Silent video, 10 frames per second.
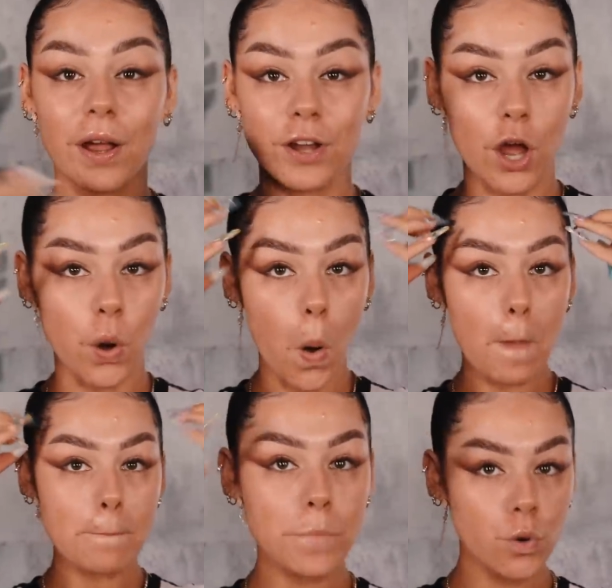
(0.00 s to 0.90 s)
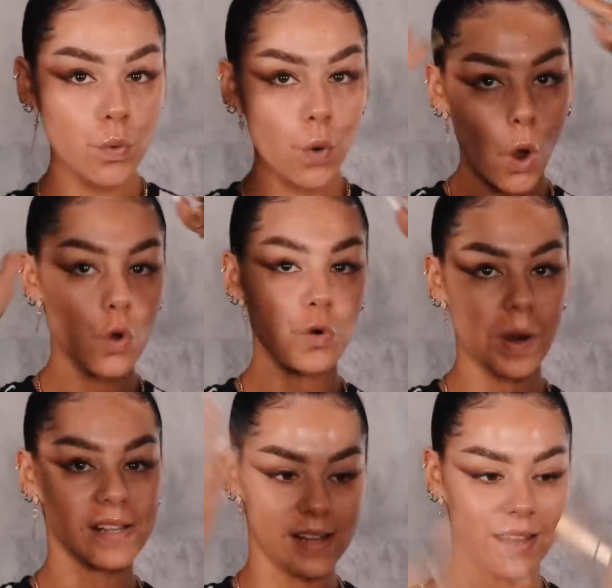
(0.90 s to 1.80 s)
I know,
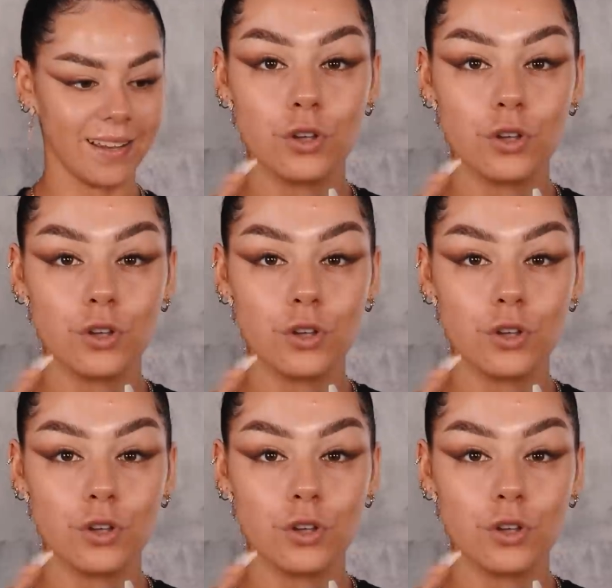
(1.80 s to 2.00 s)
crazy.